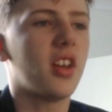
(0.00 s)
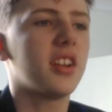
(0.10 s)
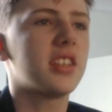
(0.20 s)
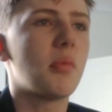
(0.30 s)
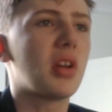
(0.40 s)

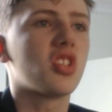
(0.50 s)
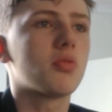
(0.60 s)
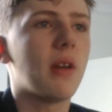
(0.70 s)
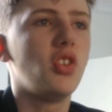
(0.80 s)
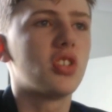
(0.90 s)
said, because
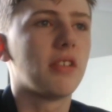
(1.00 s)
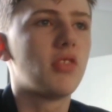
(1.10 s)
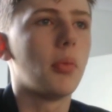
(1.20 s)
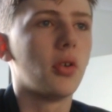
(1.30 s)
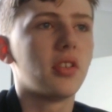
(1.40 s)
my views have
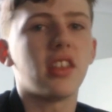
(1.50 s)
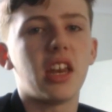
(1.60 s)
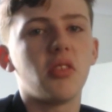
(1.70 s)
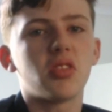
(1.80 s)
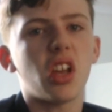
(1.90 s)
doubled. And then
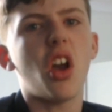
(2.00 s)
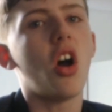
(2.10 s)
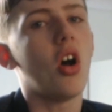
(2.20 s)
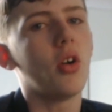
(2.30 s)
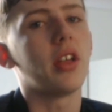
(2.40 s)
he was like,
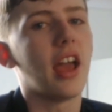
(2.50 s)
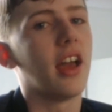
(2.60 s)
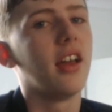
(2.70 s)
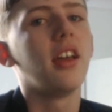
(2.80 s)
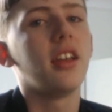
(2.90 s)
oh, yeah,
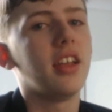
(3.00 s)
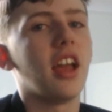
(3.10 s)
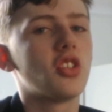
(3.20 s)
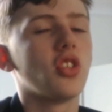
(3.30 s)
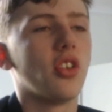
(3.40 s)

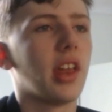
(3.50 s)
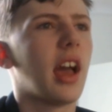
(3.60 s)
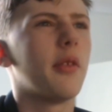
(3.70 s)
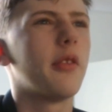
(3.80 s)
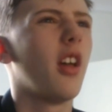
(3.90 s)
sure they
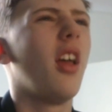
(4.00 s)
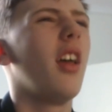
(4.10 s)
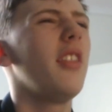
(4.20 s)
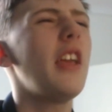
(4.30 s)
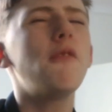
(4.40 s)
have.
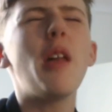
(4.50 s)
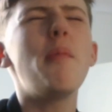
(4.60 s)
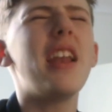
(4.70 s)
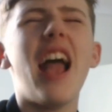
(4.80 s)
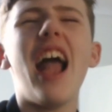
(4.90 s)
They
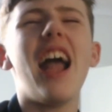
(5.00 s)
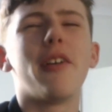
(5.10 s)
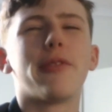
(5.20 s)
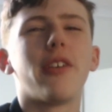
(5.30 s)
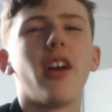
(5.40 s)
flipping
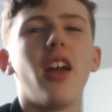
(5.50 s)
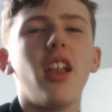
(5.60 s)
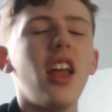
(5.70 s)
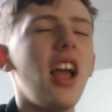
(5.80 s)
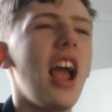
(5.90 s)
have.
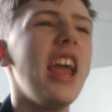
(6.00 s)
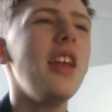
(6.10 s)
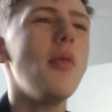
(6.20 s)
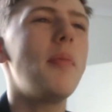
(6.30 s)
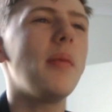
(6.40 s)
Like, I hate
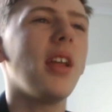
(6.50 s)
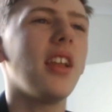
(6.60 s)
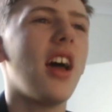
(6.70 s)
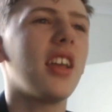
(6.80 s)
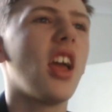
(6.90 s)
it when people are
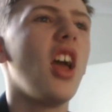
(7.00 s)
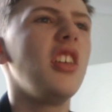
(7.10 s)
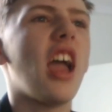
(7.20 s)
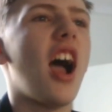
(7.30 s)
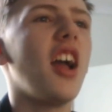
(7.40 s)
like,
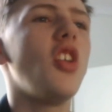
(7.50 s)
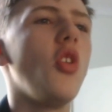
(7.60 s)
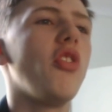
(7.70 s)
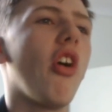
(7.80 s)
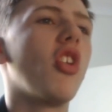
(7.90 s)
yeah, I know
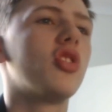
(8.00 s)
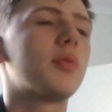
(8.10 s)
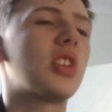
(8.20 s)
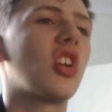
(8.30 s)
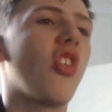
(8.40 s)
you're
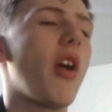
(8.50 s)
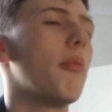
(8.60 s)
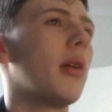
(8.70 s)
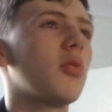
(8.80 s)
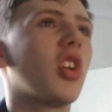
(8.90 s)
100% correct,
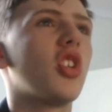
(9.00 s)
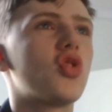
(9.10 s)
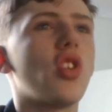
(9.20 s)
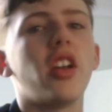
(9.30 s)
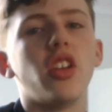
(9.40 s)
but I'm going to
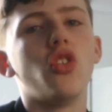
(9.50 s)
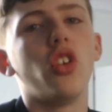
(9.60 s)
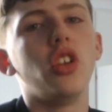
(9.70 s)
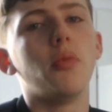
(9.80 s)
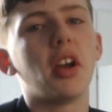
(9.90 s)
try and annoy
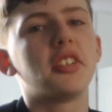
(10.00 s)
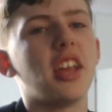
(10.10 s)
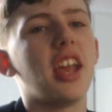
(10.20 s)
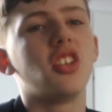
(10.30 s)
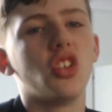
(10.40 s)
you by
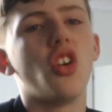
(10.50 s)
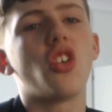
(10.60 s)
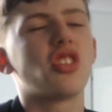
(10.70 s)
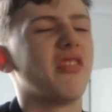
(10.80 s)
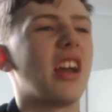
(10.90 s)
saying you're
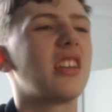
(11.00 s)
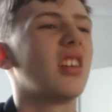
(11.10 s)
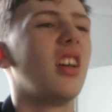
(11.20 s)
not correct.